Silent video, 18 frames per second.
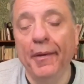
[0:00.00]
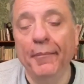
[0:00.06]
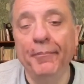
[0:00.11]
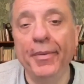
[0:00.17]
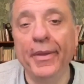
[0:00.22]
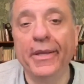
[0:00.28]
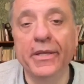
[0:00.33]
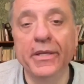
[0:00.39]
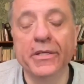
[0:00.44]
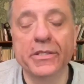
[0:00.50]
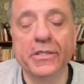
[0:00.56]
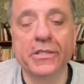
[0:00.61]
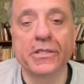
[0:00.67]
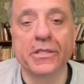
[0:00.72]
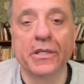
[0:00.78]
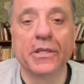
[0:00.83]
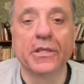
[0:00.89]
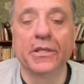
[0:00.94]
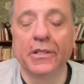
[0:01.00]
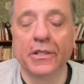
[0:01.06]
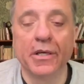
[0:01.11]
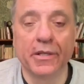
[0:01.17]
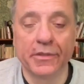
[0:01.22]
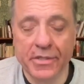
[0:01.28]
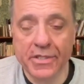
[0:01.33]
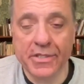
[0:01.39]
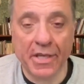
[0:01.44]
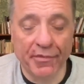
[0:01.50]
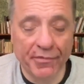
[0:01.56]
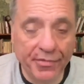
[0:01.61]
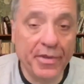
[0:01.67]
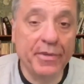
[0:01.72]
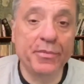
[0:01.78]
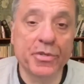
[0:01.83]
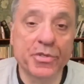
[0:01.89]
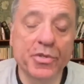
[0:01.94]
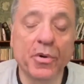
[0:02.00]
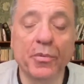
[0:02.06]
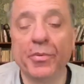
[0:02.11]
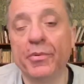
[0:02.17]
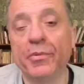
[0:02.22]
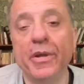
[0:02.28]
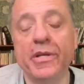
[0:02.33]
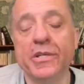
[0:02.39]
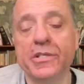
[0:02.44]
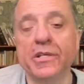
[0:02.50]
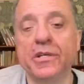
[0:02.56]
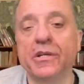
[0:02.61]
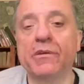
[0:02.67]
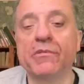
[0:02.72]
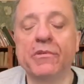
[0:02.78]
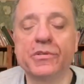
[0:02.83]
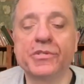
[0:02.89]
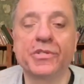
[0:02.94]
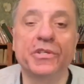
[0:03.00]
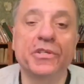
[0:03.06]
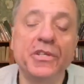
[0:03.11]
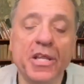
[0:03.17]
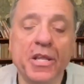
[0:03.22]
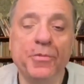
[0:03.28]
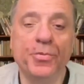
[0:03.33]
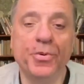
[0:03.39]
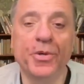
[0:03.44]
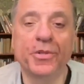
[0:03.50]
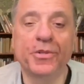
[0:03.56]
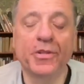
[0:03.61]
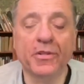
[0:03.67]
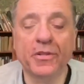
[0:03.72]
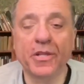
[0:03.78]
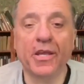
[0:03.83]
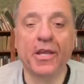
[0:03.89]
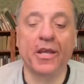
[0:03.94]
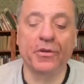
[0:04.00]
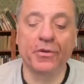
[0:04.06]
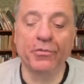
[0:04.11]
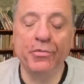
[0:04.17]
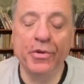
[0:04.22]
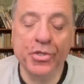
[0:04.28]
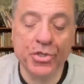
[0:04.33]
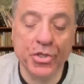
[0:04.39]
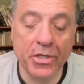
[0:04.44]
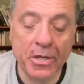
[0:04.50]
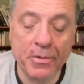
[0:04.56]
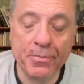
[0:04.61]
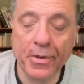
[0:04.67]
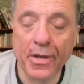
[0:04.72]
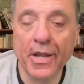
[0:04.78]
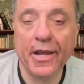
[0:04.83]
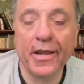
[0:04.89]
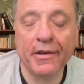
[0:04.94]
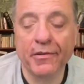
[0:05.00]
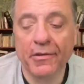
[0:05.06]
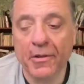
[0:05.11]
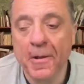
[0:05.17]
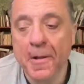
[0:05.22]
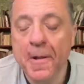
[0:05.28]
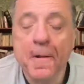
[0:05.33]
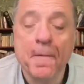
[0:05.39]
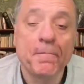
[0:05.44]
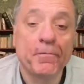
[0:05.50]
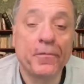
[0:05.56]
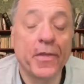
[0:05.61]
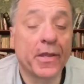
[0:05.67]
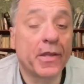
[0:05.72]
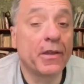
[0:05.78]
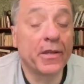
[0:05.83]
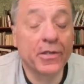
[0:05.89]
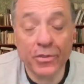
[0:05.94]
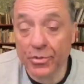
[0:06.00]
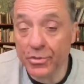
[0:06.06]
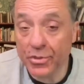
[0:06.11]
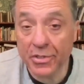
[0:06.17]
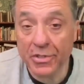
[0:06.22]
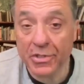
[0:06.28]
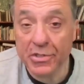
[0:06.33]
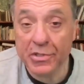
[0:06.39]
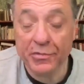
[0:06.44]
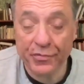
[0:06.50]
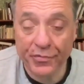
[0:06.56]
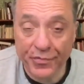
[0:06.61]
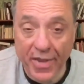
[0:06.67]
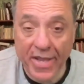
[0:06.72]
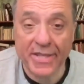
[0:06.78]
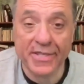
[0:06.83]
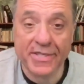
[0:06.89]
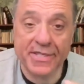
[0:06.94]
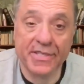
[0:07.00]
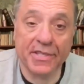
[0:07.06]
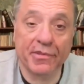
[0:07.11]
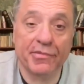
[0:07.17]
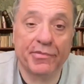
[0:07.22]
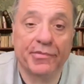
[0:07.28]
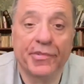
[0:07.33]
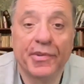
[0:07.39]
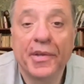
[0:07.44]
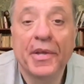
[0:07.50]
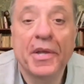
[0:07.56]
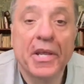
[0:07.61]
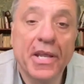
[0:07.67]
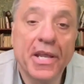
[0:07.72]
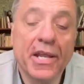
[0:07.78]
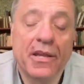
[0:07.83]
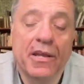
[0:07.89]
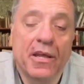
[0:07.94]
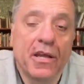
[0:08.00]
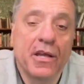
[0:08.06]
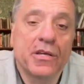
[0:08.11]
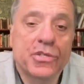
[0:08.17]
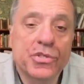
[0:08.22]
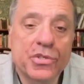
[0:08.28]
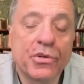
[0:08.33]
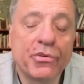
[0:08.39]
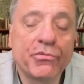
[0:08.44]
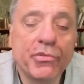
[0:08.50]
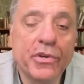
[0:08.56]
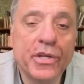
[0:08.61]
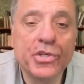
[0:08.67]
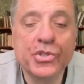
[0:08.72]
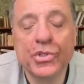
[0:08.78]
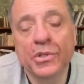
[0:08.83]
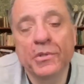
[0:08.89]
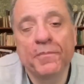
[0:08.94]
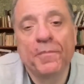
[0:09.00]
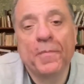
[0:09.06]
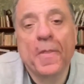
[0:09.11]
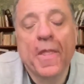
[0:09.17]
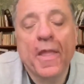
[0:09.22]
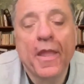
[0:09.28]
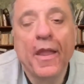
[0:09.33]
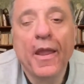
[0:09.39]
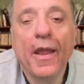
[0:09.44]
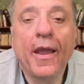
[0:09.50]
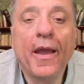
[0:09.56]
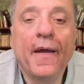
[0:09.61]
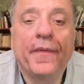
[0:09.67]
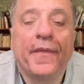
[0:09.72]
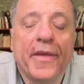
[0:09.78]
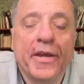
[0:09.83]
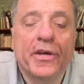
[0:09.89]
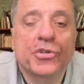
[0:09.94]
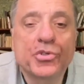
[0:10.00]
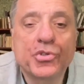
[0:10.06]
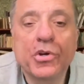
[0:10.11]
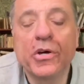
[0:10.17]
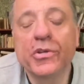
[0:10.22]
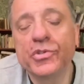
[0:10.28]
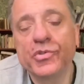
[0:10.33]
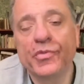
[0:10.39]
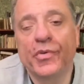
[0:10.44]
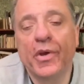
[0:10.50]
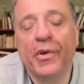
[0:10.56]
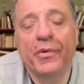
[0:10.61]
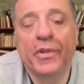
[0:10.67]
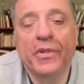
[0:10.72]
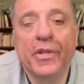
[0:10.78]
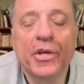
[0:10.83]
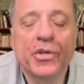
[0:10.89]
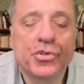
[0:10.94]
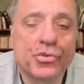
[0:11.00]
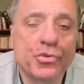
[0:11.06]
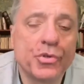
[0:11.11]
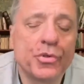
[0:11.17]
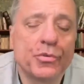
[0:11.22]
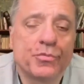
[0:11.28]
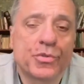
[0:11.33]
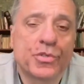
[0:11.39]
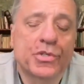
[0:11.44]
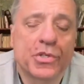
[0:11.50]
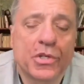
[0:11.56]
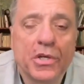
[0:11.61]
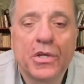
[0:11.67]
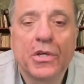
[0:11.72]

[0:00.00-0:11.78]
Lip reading: because this amphibious operation across the Dnieper that they had originally planned, they're going on to the defensive in Kherson region, and they are transferring their troops